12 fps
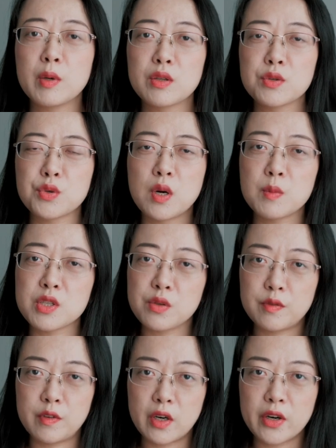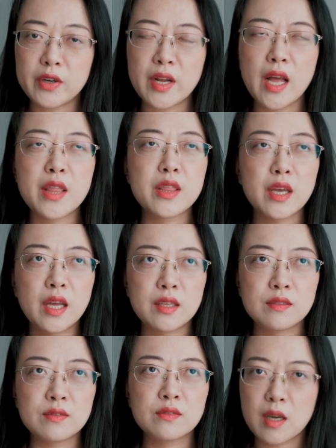about the drama so far, and
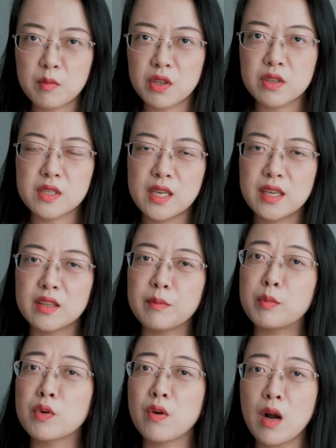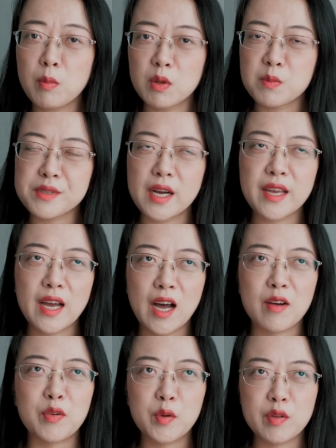then I'm gonna say the problems I
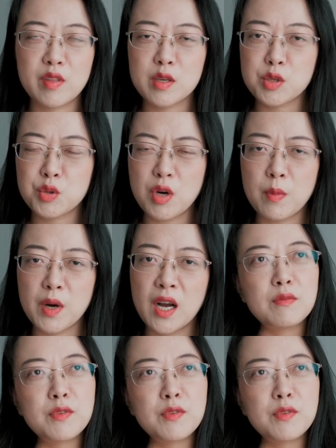have with this drama.